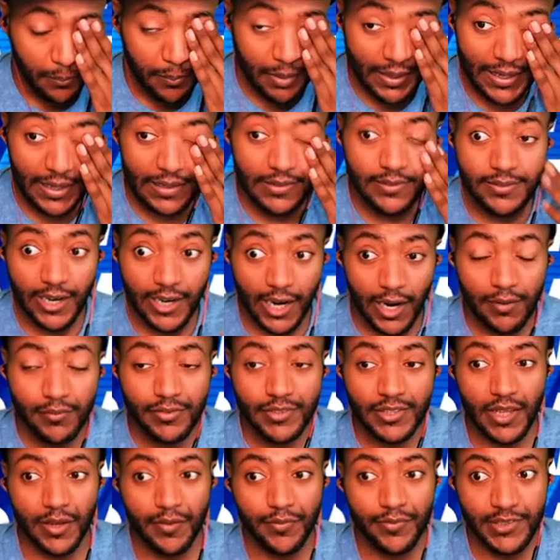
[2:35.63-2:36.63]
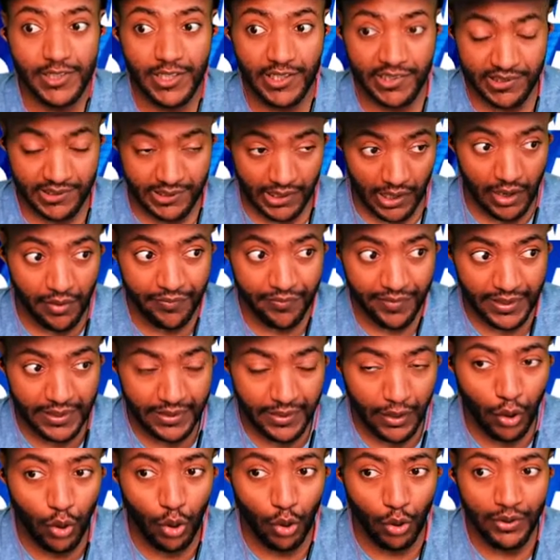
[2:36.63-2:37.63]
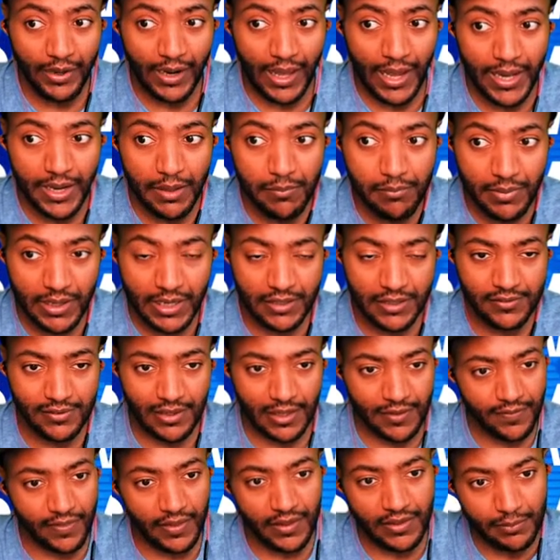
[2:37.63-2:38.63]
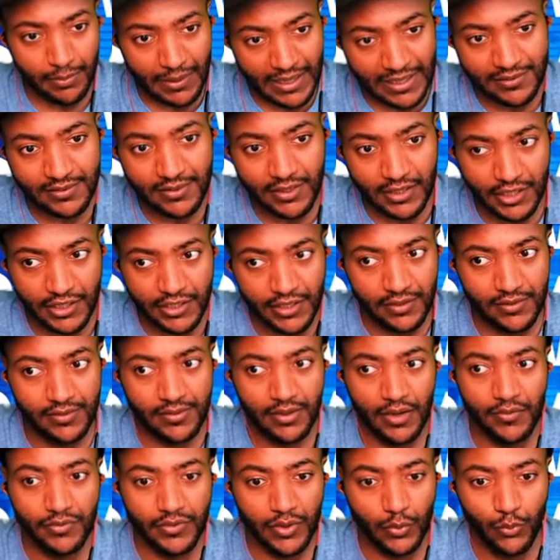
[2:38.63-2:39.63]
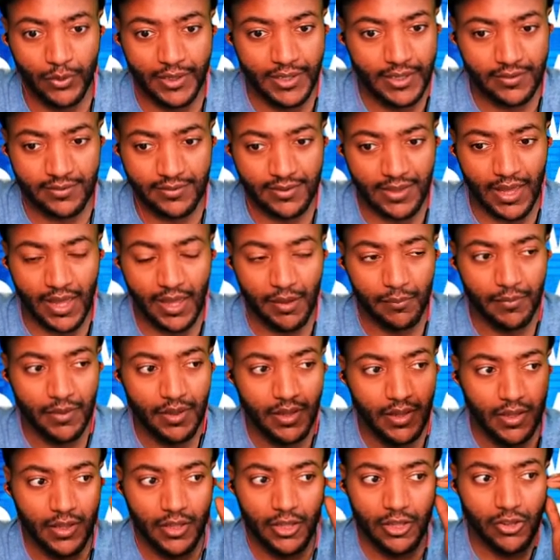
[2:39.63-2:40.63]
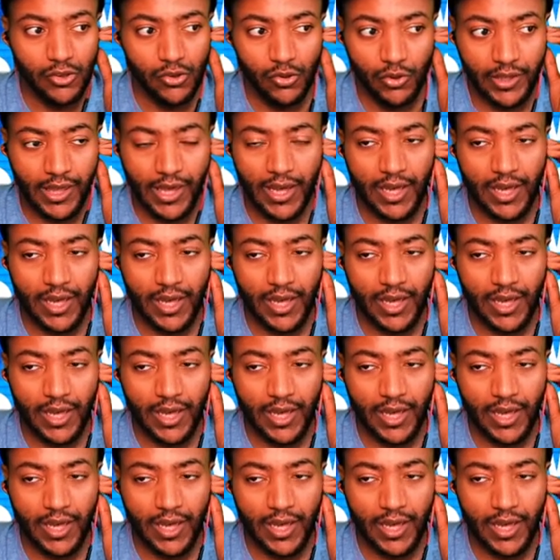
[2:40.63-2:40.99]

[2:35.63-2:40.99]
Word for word: But in terms of deserving the whole 90 minutes, I think Man City deserved to win this game. You